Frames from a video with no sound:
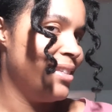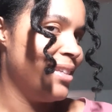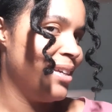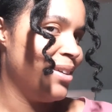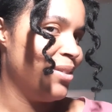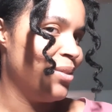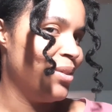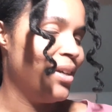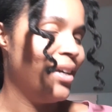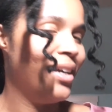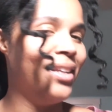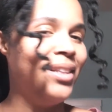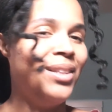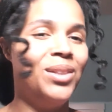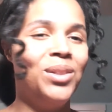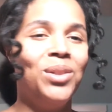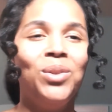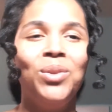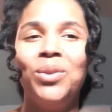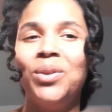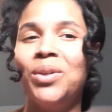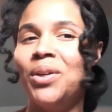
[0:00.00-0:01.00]
and we got a
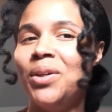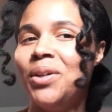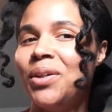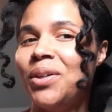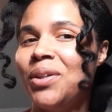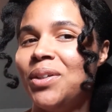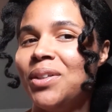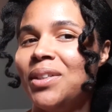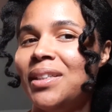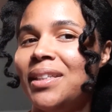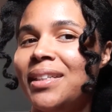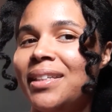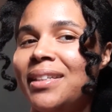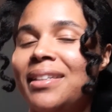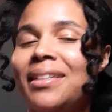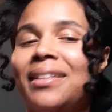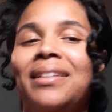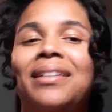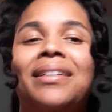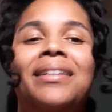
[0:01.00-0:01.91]
little curly